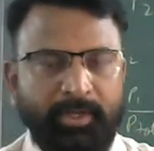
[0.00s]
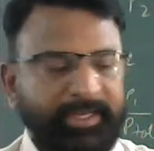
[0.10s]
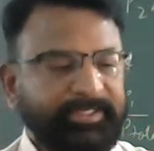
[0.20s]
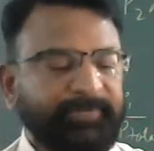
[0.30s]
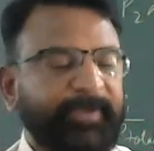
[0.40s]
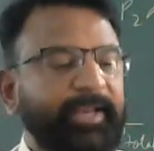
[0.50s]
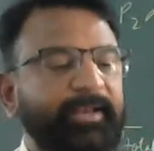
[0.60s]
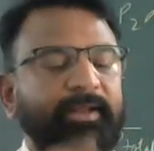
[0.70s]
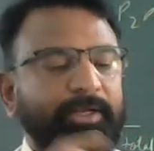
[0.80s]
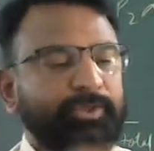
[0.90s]
Is it fine?
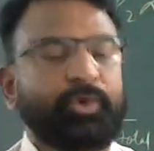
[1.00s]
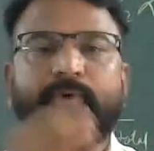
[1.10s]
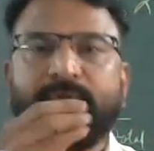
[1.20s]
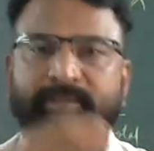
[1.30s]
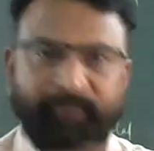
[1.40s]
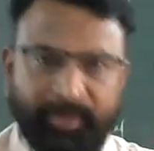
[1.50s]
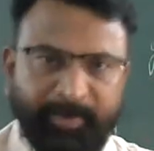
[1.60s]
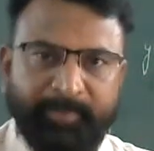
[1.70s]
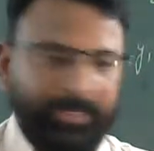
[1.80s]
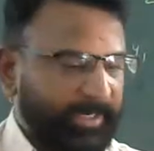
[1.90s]
So the
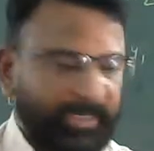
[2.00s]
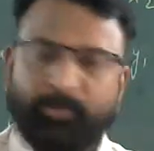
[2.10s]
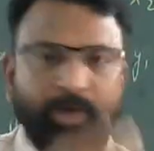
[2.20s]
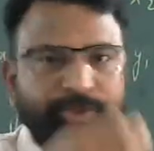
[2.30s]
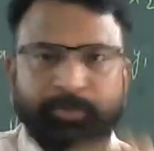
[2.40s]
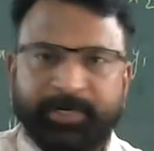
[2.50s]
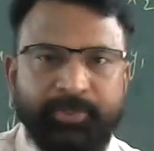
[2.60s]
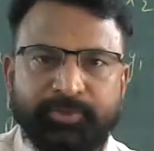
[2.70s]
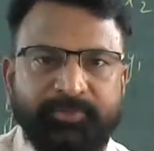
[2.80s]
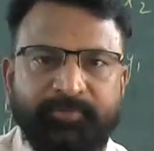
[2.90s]
vapor, it will also
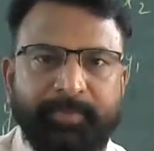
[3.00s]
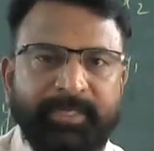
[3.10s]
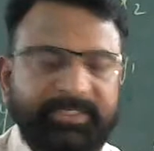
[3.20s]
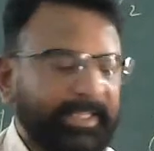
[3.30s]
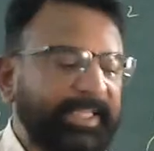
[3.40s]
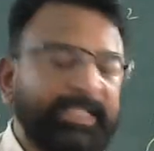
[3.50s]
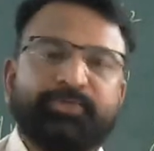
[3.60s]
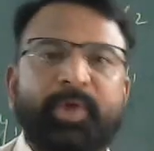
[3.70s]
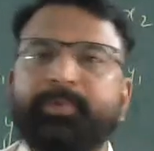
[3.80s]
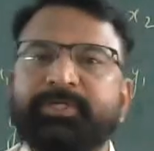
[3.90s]
produce the vapors, and these
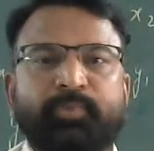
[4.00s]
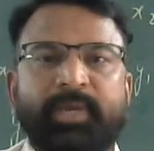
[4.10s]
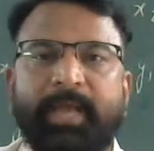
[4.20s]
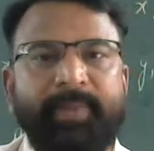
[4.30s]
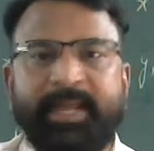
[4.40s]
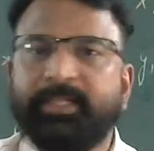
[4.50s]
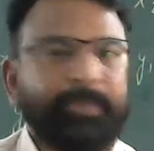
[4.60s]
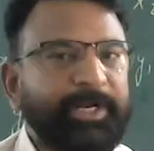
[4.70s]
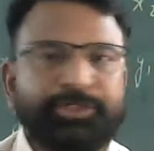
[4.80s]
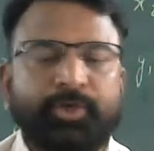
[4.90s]
vapors will apply the
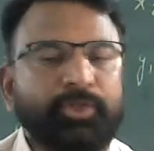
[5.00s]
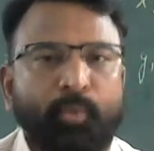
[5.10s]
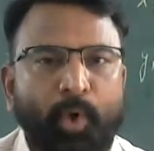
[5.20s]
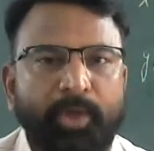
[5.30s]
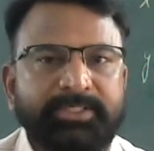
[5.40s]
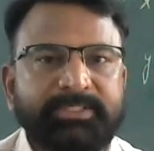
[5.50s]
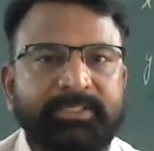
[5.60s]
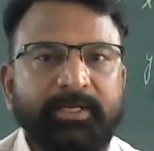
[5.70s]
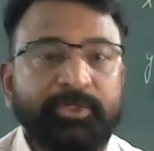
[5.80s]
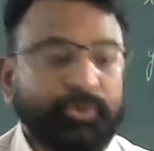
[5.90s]
pressure on the
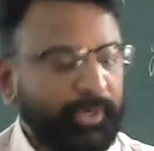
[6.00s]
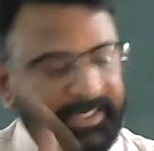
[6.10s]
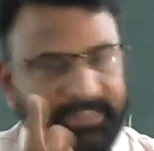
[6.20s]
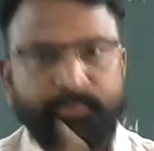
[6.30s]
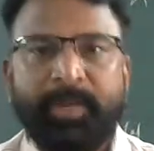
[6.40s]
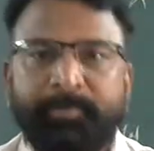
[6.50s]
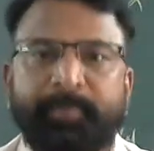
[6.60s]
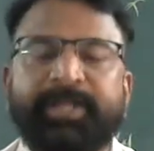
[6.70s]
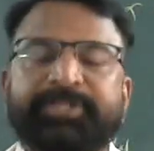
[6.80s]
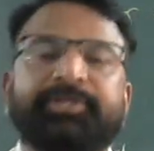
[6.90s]
walls. So its vapor
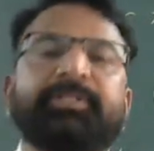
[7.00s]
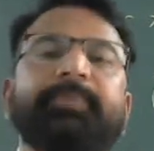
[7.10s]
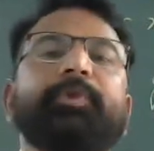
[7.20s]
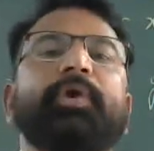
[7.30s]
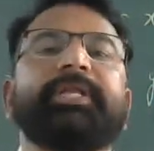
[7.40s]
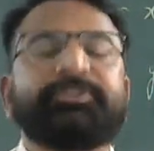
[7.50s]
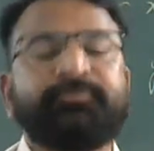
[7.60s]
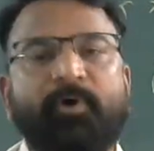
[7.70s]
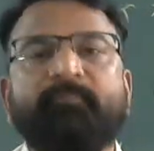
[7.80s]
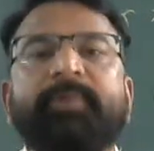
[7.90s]
pressure in the purest
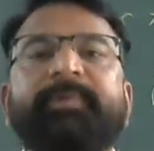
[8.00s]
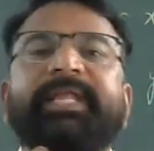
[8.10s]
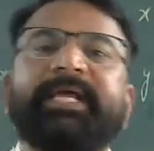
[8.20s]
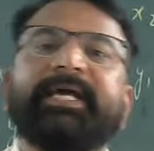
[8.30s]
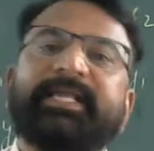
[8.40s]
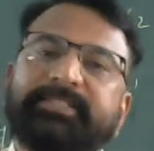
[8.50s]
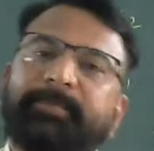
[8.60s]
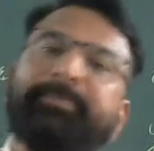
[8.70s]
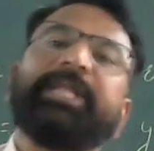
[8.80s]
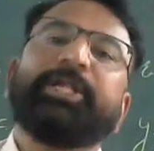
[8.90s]
form will be taken as
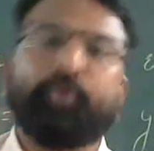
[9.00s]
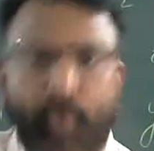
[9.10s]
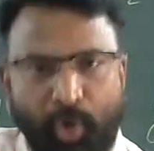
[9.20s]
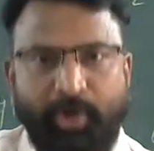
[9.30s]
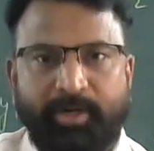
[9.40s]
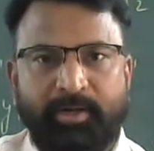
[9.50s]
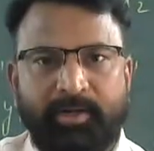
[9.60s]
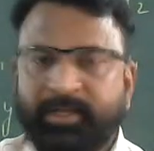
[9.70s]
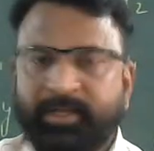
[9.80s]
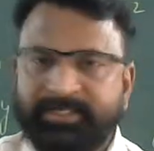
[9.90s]
a P2 naught.
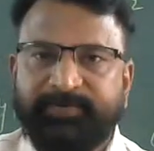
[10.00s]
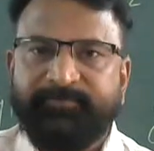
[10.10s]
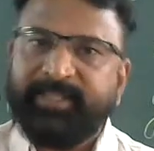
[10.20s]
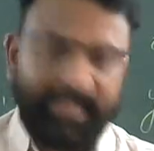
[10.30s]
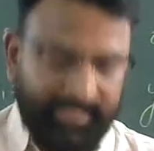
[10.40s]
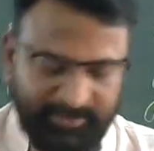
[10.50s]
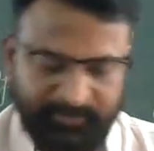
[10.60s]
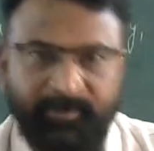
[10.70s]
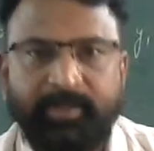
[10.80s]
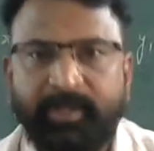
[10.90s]
Is it fine? That is
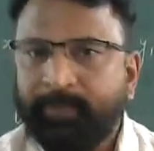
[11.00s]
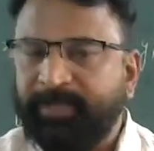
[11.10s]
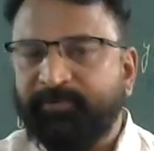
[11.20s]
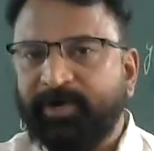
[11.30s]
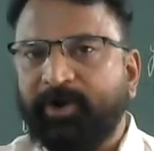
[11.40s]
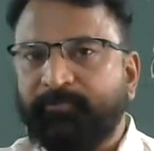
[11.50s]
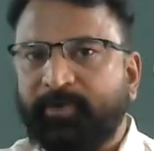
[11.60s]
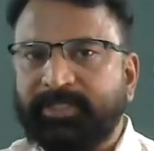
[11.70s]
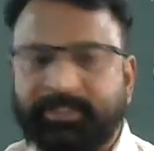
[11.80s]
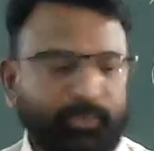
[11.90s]
what P1 naught
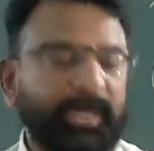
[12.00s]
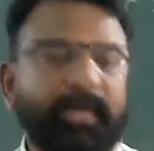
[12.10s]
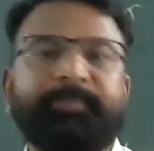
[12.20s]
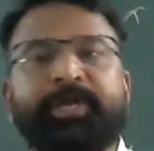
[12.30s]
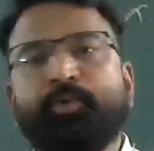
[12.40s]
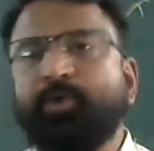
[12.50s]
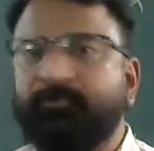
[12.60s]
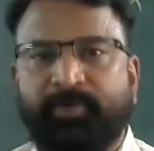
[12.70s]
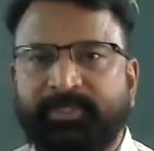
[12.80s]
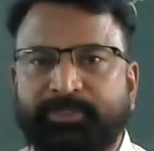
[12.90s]
for this one and P2
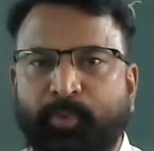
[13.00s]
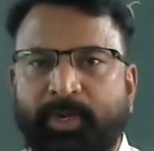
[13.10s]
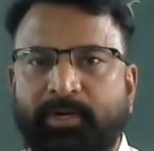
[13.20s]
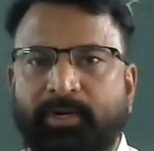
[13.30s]
naught for this one.